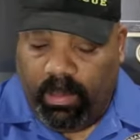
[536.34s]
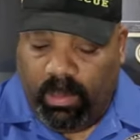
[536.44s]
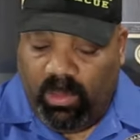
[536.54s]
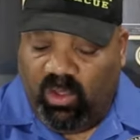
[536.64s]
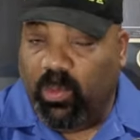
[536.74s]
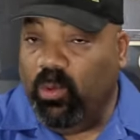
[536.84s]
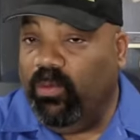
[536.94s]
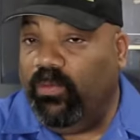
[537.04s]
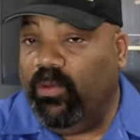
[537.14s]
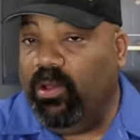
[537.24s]

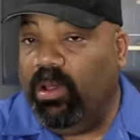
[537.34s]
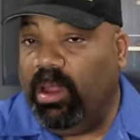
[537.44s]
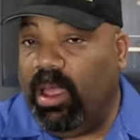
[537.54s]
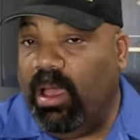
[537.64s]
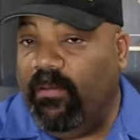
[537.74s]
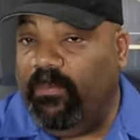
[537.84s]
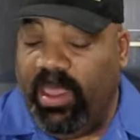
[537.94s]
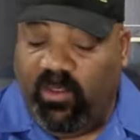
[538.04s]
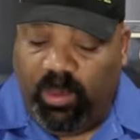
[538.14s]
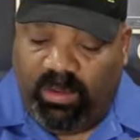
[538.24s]
spoonful of
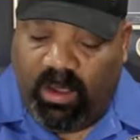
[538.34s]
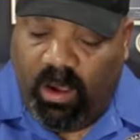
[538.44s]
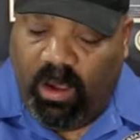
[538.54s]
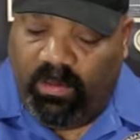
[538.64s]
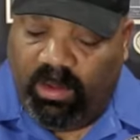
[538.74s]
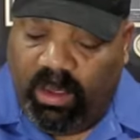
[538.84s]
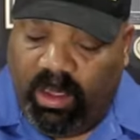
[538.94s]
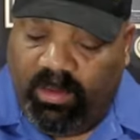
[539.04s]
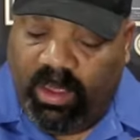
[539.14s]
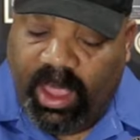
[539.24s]
peach preserves
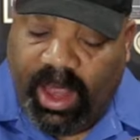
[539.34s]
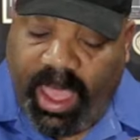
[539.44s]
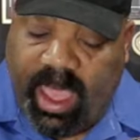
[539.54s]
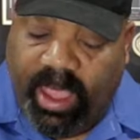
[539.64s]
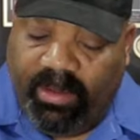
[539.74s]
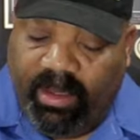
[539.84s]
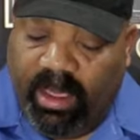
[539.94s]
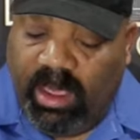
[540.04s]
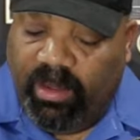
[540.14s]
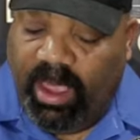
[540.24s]
to the glaze
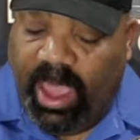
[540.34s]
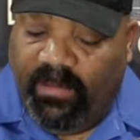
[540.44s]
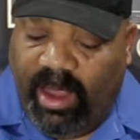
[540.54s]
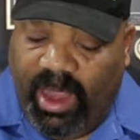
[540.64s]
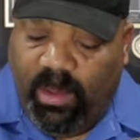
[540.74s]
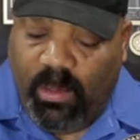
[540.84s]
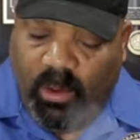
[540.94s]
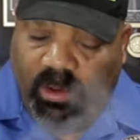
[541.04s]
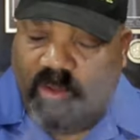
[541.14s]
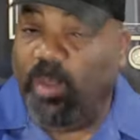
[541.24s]
to give it a little bit
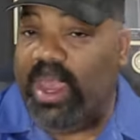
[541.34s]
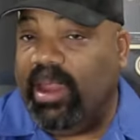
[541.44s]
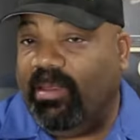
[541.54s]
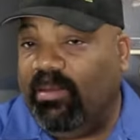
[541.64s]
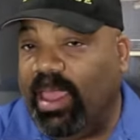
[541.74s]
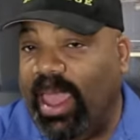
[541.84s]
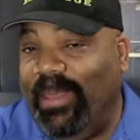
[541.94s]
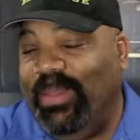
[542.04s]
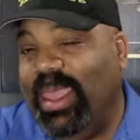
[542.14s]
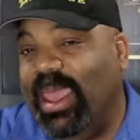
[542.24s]
more sweetness, okay?